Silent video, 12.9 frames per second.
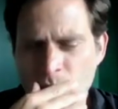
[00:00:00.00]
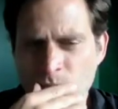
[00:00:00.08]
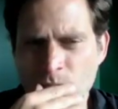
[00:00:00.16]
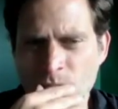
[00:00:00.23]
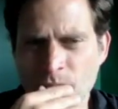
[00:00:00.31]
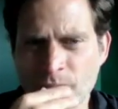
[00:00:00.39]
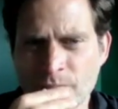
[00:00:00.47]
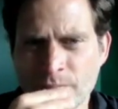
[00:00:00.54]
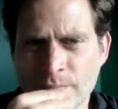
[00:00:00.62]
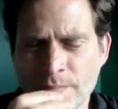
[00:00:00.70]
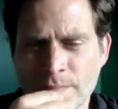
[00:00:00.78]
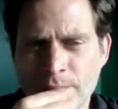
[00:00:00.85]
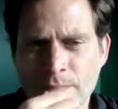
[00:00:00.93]
Yeah, that's
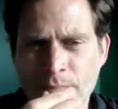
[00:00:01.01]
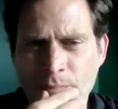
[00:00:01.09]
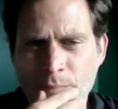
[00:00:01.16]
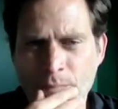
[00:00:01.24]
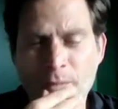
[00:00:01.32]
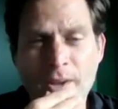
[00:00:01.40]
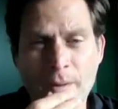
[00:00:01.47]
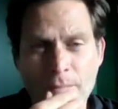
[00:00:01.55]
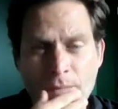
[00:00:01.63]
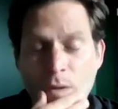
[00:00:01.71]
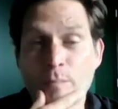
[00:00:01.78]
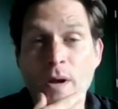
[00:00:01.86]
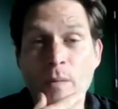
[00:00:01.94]
awesome. Yeah, oh,
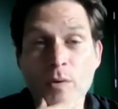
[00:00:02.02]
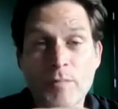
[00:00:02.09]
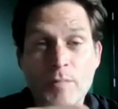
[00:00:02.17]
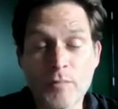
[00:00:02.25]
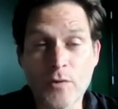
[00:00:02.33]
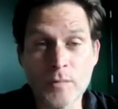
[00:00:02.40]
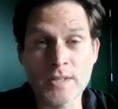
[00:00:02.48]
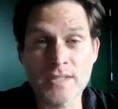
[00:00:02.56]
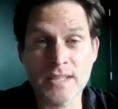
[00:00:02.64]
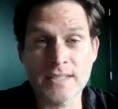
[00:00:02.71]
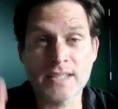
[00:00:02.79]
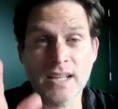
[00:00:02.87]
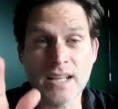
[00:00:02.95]
good we're, performing
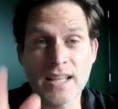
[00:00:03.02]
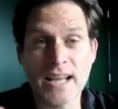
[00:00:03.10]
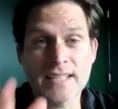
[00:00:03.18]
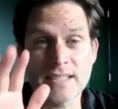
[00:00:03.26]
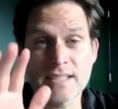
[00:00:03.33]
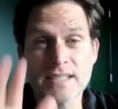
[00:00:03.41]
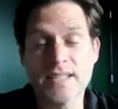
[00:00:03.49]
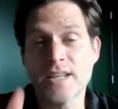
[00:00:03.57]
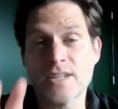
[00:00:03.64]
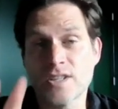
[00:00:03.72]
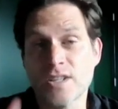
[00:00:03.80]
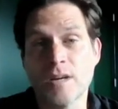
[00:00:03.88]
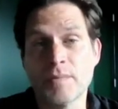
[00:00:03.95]
Assassins at Classic
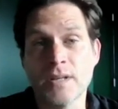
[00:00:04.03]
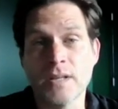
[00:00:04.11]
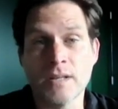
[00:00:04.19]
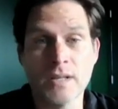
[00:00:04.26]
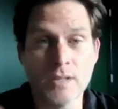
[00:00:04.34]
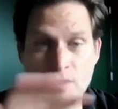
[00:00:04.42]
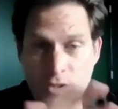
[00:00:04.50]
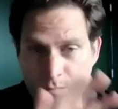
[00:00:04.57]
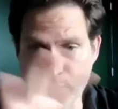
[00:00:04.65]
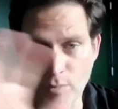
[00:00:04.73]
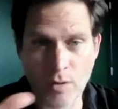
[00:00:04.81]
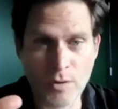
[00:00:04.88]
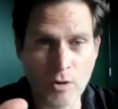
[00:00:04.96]
Stage Company.
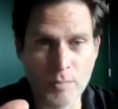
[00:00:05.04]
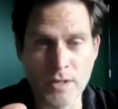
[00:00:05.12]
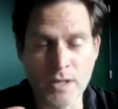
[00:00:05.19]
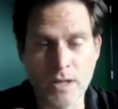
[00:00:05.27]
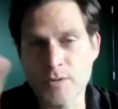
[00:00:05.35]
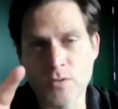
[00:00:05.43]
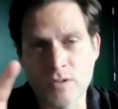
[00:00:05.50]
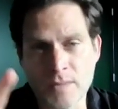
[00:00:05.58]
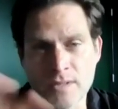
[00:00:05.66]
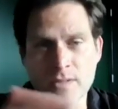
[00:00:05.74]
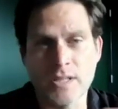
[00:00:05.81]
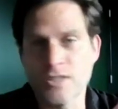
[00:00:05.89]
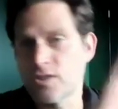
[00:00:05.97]
Just Broadway opening up sort of
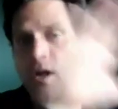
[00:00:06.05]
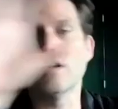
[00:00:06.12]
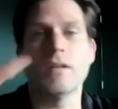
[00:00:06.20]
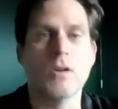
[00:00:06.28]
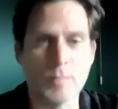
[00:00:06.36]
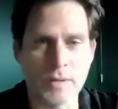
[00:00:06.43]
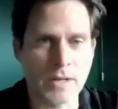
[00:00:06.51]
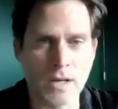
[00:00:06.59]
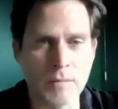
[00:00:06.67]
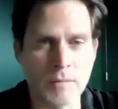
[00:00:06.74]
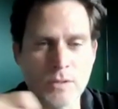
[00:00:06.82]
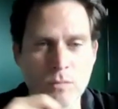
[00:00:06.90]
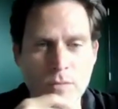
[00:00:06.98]
means it's all opening
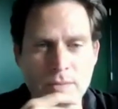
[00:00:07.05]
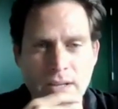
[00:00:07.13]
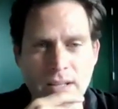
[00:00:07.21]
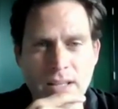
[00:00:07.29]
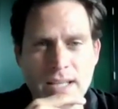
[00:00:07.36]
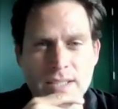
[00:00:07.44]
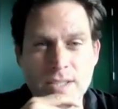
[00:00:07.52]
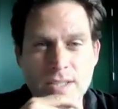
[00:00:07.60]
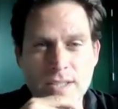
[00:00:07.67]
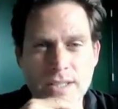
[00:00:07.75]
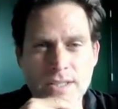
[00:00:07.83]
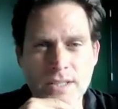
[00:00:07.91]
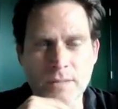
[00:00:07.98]
up. So we'll be a Classic
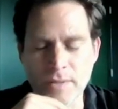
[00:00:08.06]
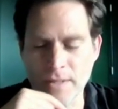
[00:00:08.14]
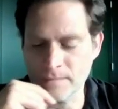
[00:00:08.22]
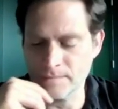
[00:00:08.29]
Stage Company.